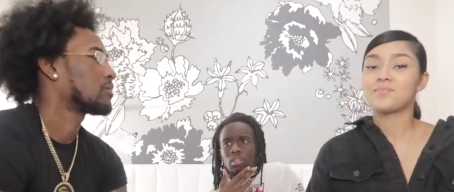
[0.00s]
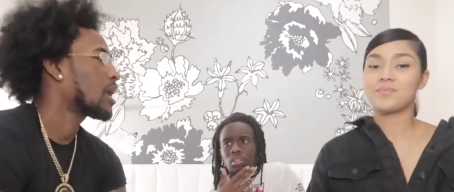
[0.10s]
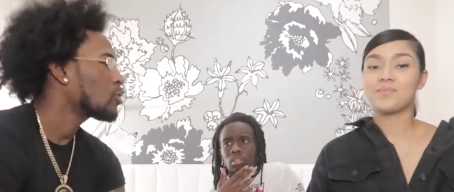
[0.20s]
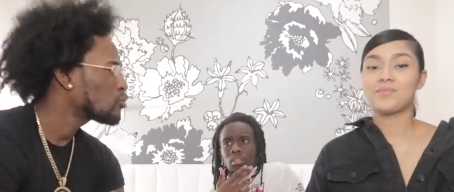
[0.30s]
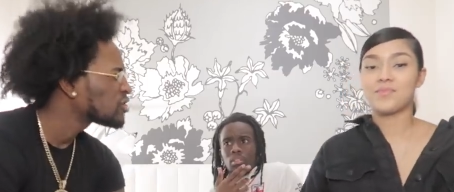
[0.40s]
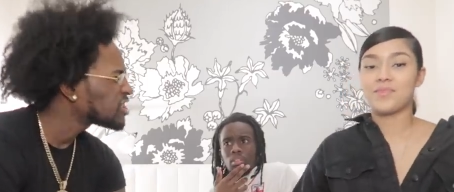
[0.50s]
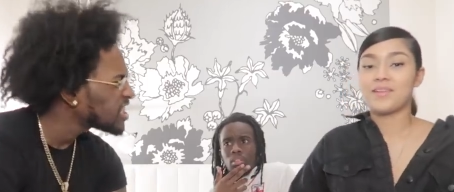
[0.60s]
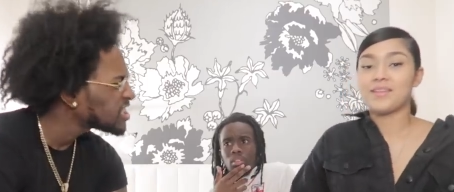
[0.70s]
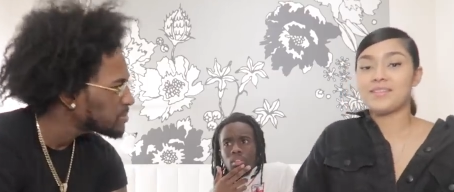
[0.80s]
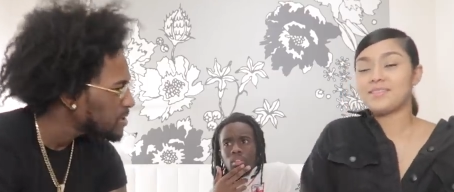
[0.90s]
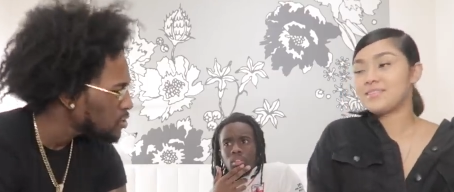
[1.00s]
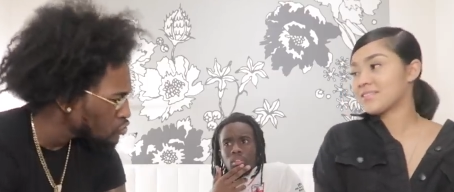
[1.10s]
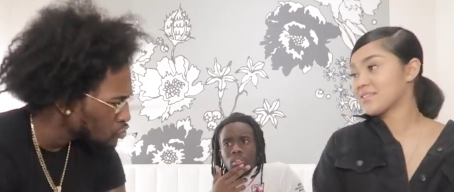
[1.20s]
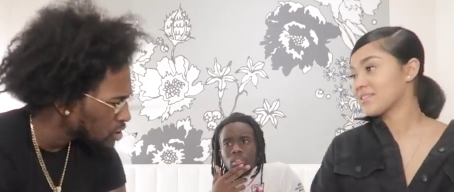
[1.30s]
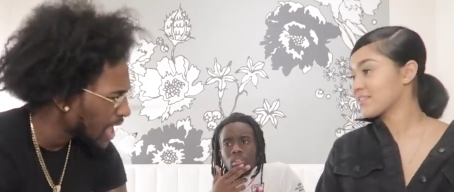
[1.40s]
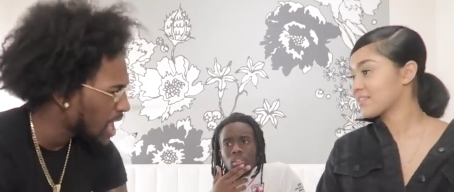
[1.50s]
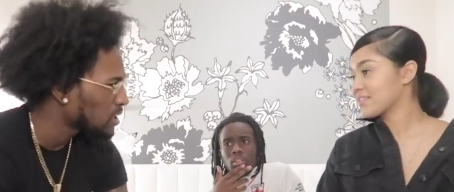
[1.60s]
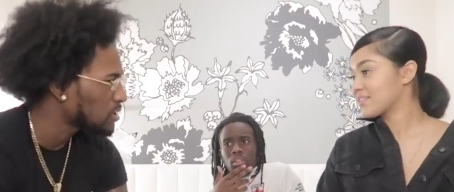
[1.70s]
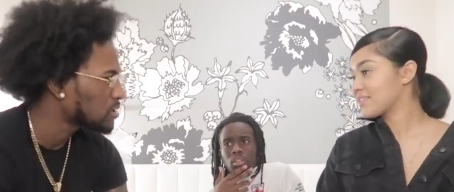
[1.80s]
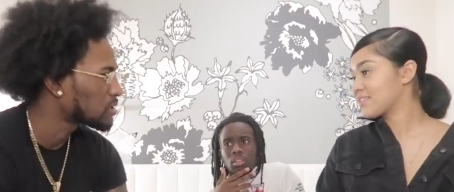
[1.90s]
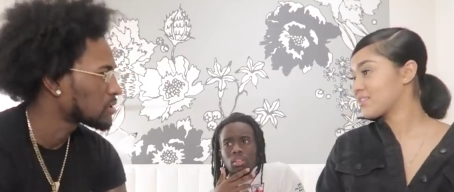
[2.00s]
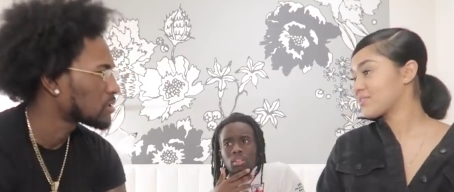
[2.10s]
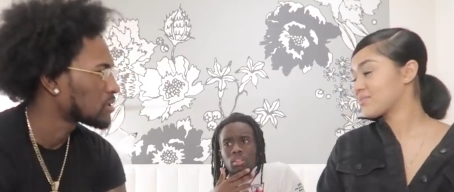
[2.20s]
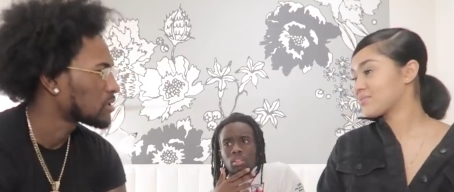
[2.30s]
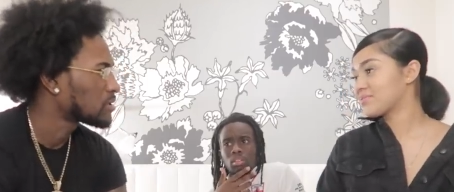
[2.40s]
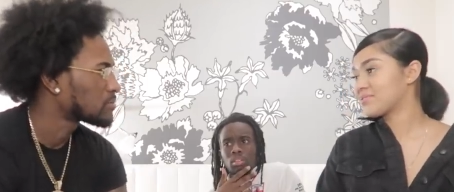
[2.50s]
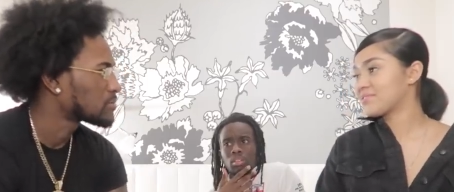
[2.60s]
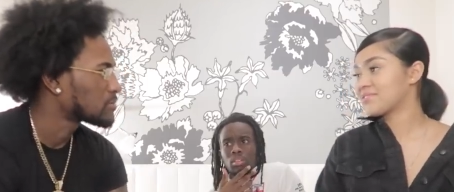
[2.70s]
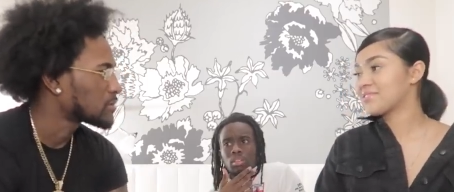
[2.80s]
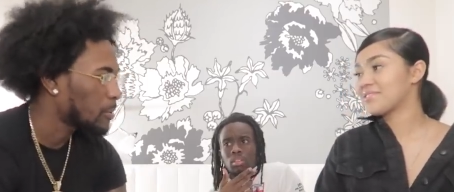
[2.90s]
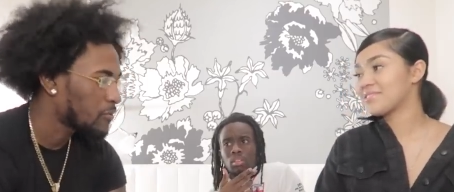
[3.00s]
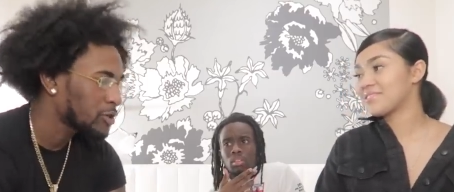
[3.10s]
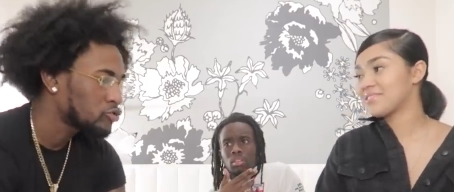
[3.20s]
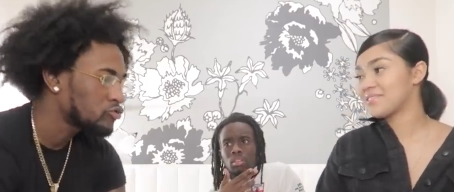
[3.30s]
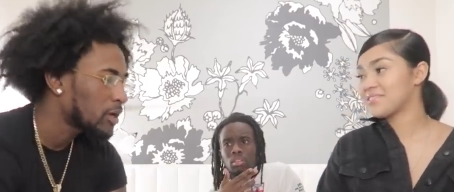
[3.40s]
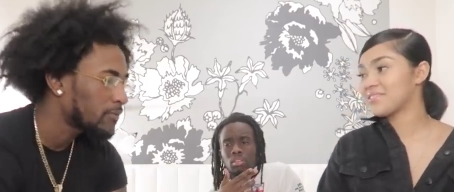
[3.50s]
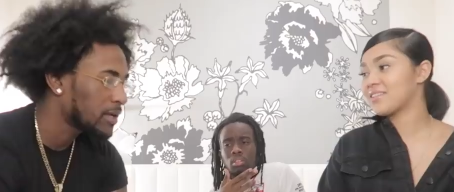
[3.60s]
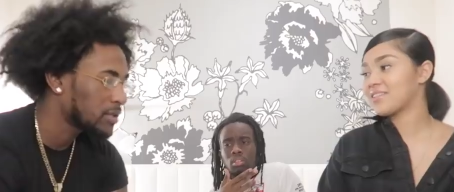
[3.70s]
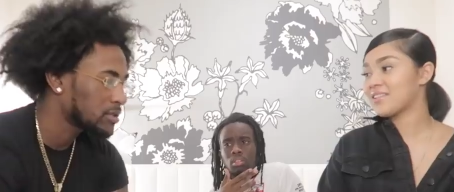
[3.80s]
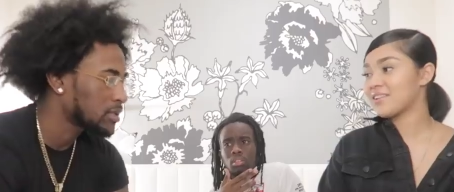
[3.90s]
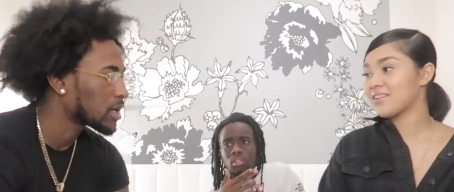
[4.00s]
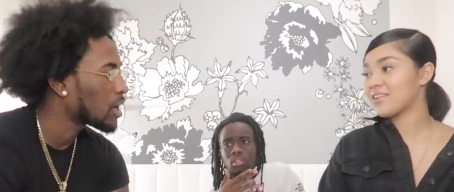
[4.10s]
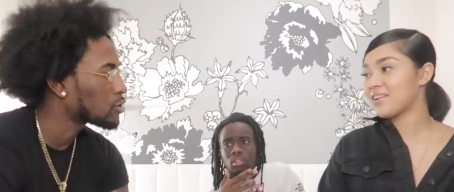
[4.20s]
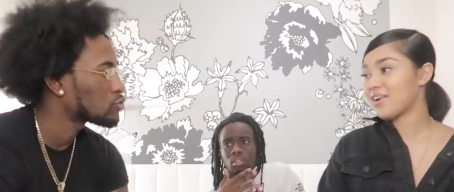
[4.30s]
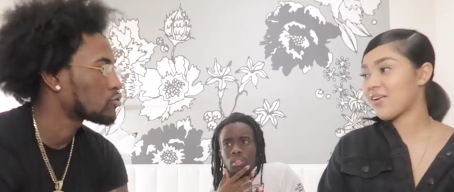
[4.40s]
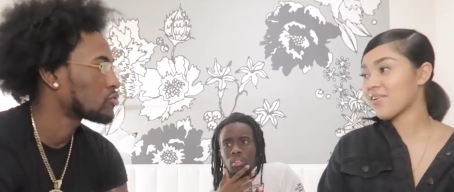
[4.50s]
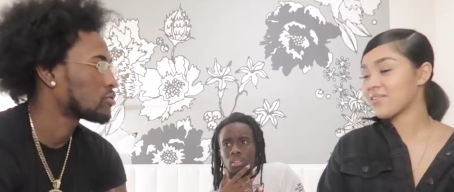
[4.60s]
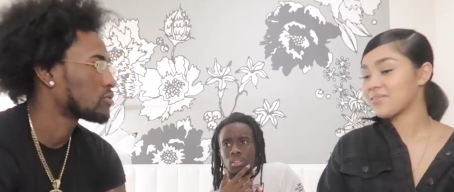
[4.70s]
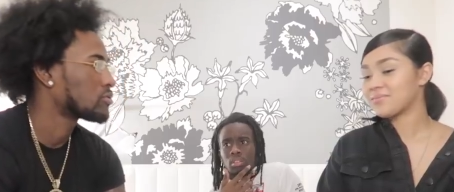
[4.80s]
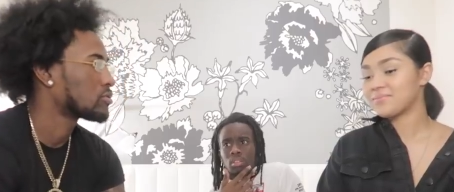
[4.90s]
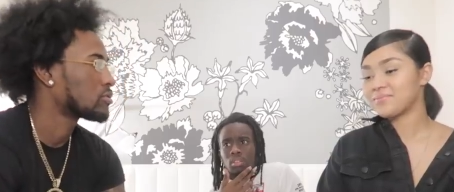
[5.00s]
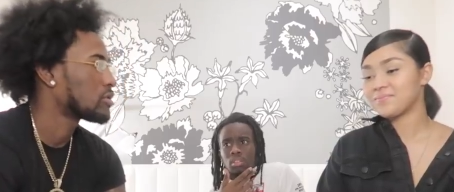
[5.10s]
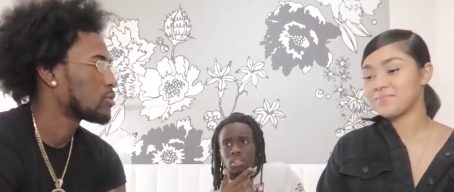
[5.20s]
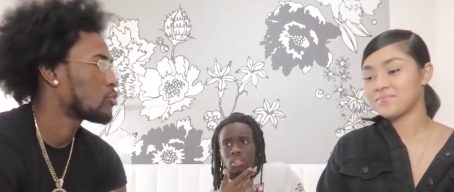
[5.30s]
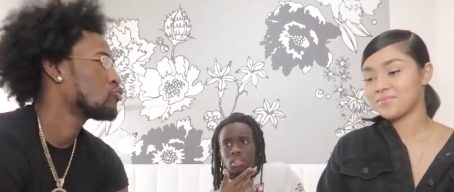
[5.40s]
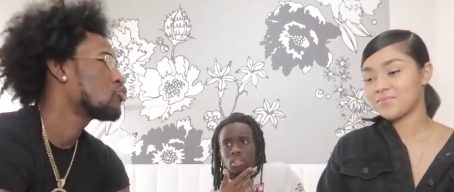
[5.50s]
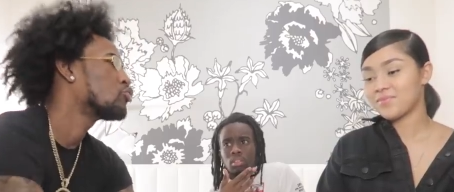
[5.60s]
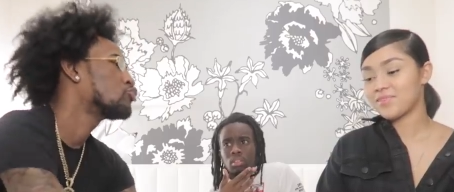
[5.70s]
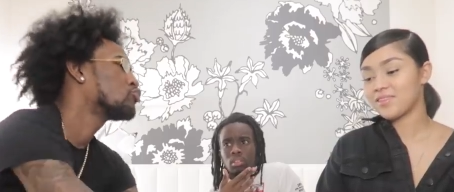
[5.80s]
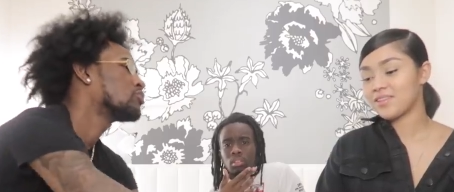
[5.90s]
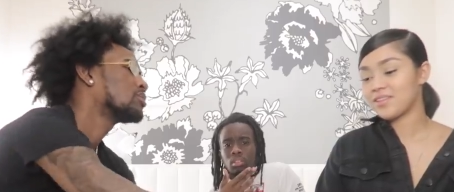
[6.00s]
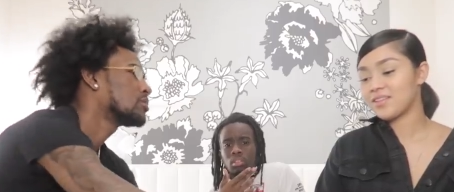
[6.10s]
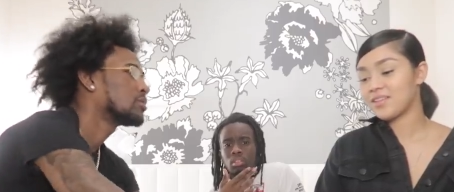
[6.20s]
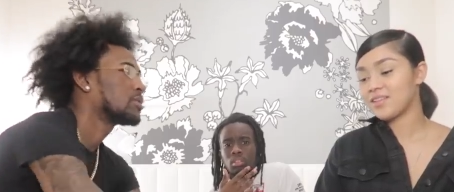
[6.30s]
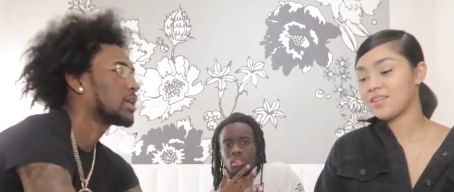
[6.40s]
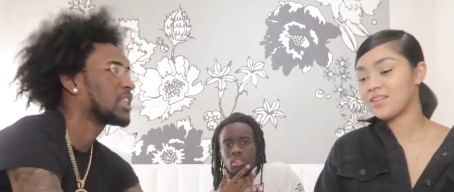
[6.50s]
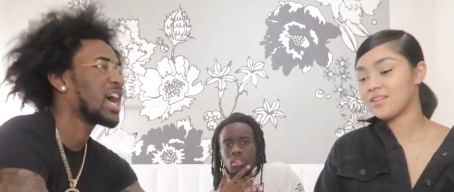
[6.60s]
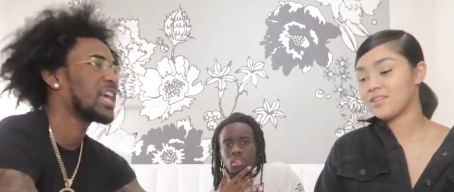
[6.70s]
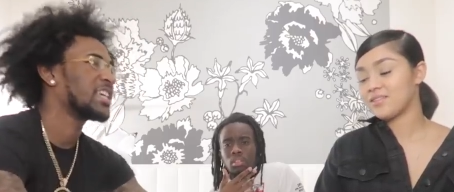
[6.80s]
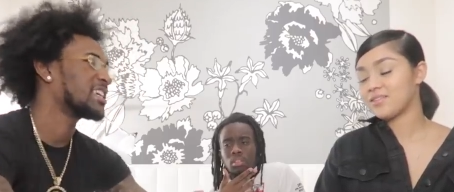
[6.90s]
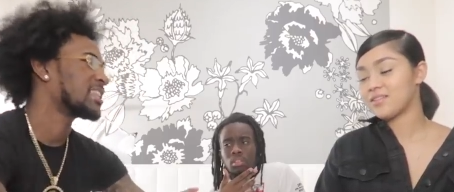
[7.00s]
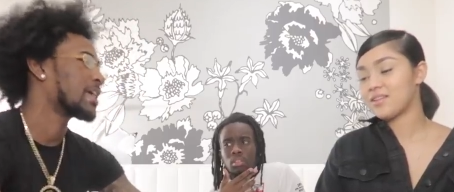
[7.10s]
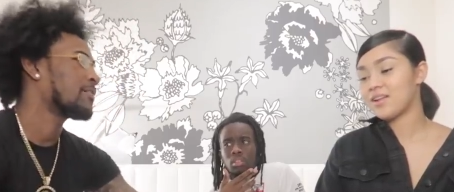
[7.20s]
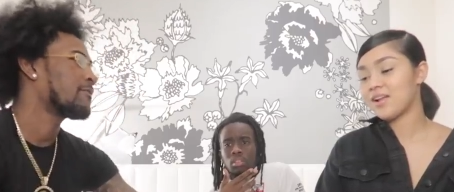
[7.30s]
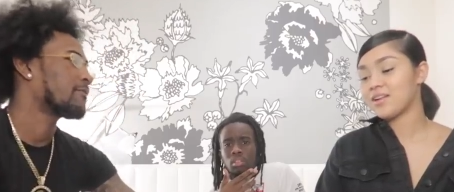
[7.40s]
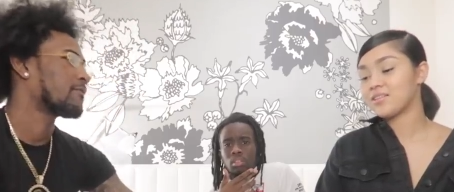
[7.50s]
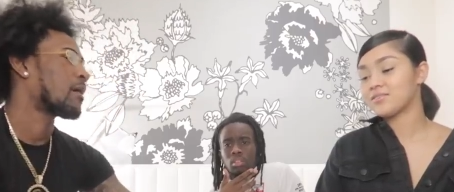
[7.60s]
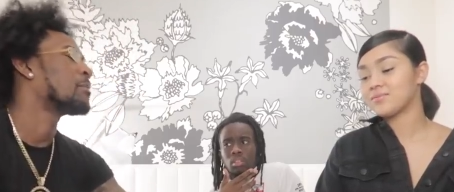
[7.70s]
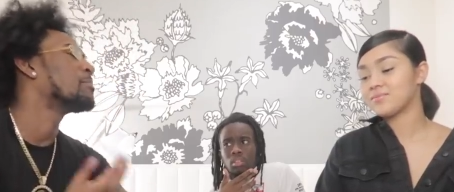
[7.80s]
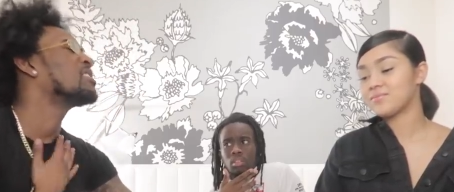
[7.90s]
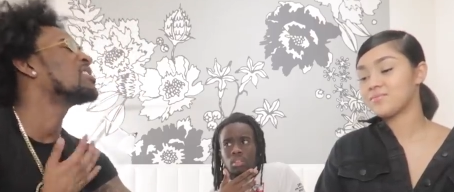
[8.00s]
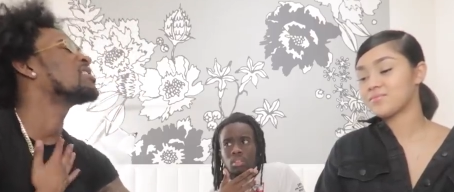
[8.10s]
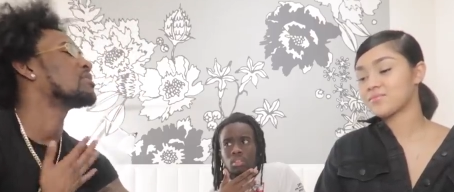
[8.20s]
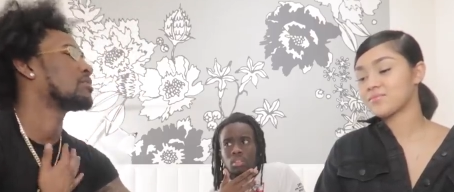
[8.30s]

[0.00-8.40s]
Speaker 1: I know Shakespeare and all that. I'm gonna write you love letters. I got you. When you going through a lot in your life, I'm gonna be there